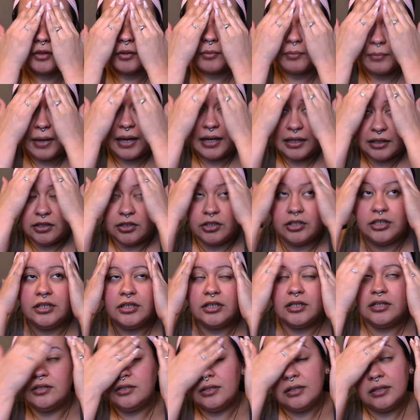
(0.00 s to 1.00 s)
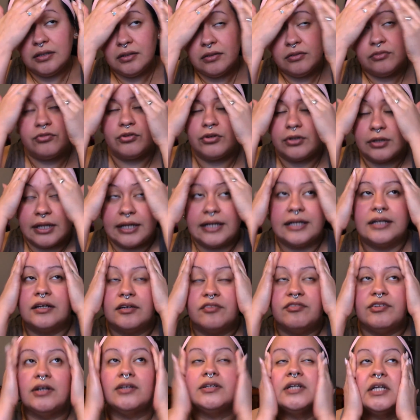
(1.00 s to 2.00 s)
matte look for like
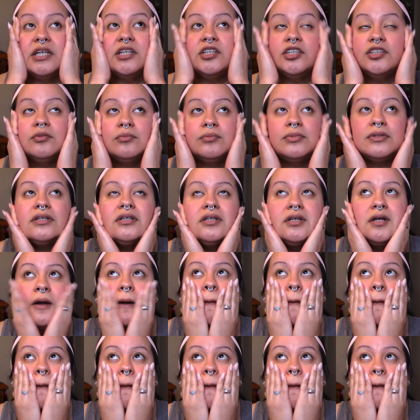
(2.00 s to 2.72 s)
foundation, but